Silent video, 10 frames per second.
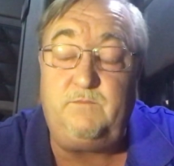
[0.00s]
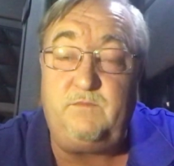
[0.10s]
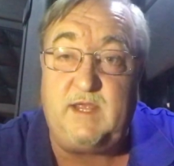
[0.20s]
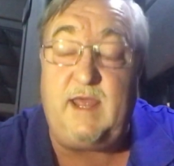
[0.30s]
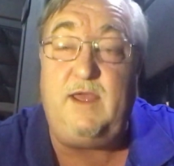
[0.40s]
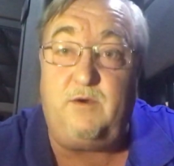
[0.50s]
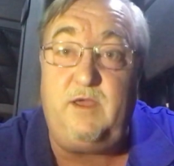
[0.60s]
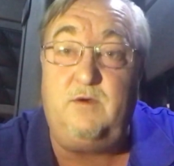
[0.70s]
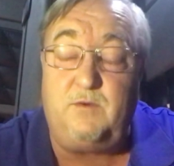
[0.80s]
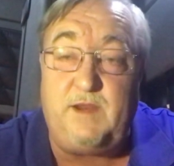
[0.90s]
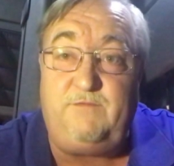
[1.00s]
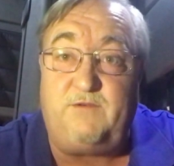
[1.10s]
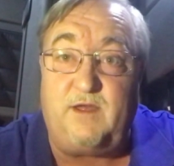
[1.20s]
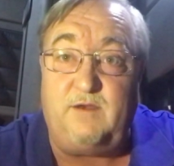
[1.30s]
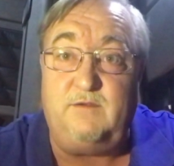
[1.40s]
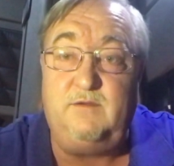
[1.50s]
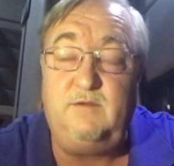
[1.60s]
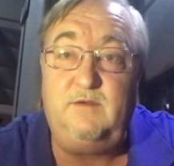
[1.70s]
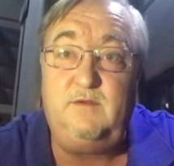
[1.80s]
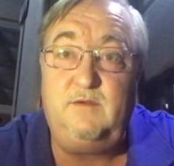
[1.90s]
They owe you a refund.
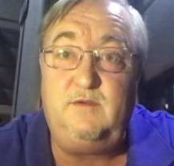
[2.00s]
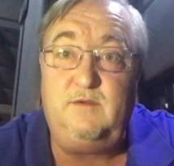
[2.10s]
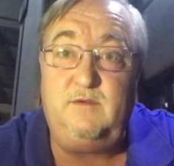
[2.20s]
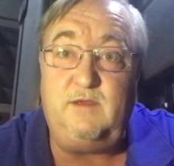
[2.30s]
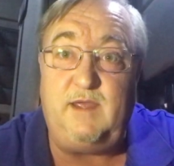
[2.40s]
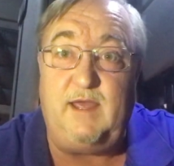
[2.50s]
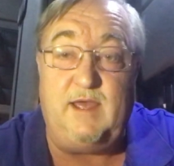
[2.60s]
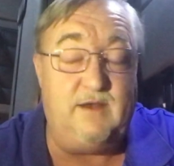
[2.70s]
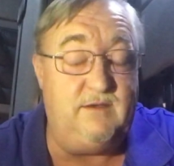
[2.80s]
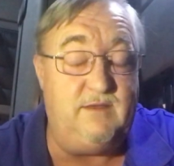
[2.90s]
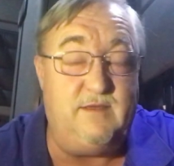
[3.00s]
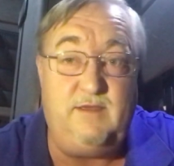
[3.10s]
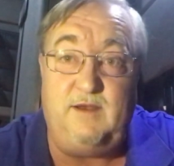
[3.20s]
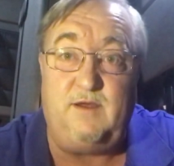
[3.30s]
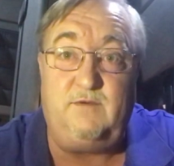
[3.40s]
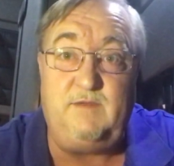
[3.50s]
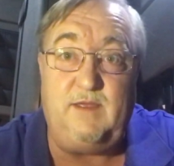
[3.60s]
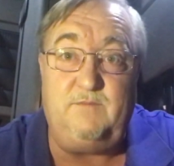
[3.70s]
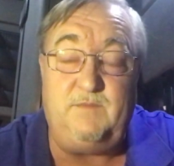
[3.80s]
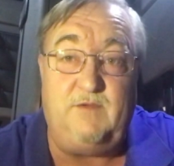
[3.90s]
And,
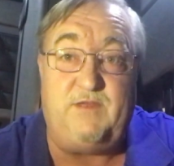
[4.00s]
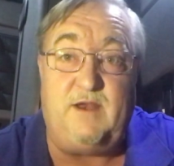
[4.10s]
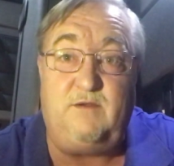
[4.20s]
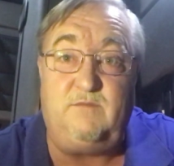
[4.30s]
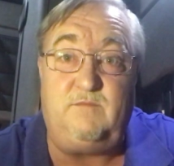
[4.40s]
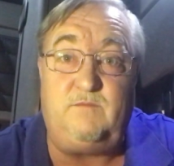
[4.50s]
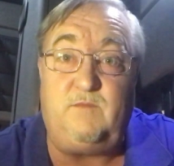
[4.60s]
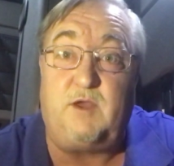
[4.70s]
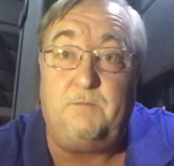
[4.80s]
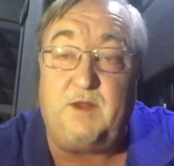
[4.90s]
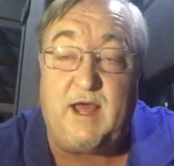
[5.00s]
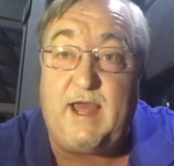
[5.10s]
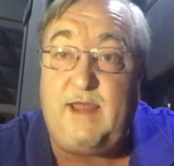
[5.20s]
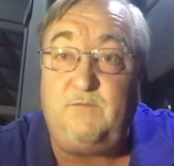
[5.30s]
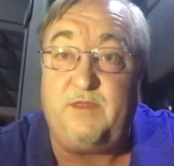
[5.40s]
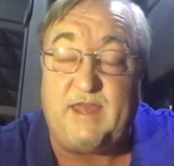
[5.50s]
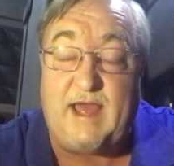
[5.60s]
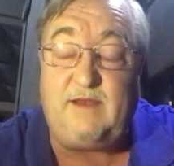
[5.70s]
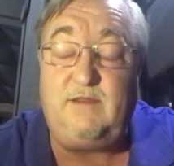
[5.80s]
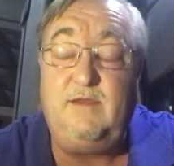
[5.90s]
if they don't comply with
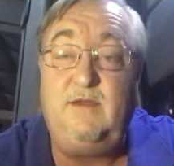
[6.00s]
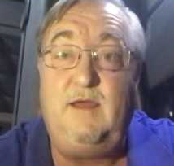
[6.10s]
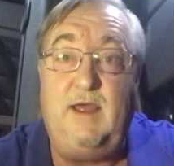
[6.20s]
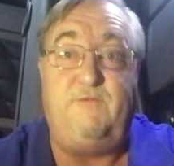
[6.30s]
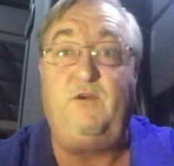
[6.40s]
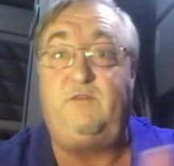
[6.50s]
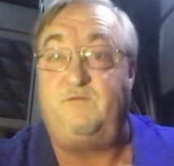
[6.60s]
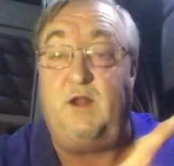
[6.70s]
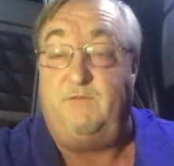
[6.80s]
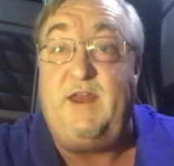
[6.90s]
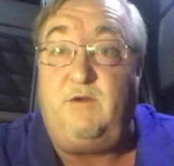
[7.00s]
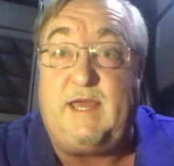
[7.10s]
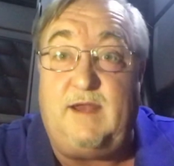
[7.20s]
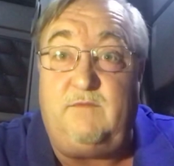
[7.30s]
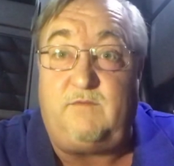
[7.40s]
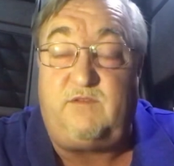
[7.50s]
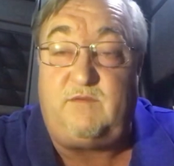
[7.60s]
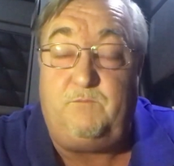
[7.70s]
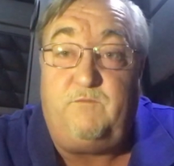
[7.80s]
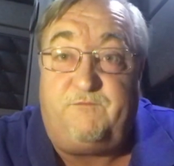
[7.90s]
that, first of all, if they don't get it
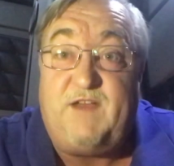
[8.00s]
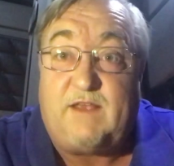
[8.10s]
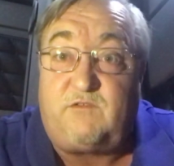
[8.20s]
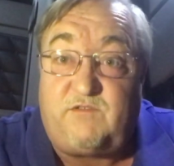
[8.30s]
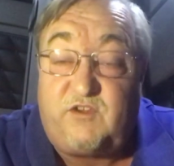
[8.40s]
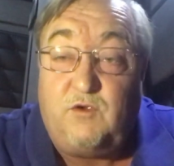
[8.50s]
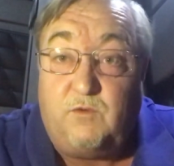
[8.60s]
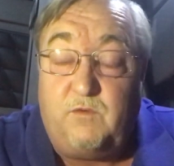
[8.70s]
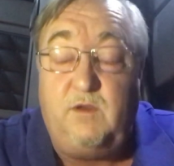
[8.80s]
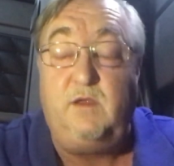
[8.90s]
fixed soon,